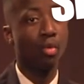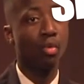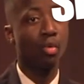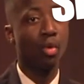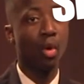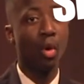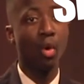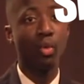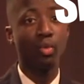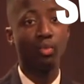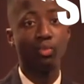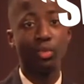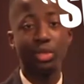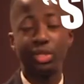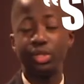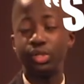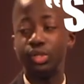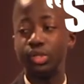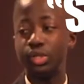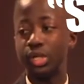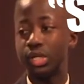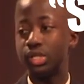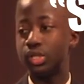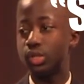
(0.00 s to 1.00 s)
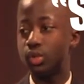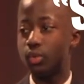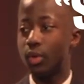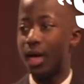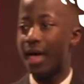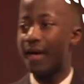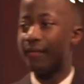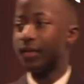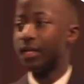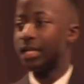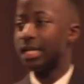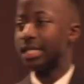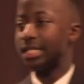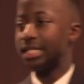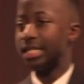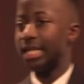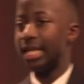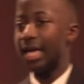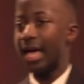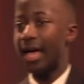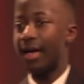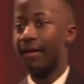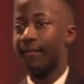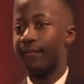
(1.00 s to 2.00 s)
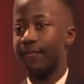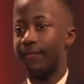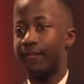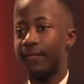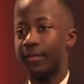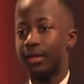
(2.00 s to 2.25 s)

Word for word: gold which you just so effortlessly have.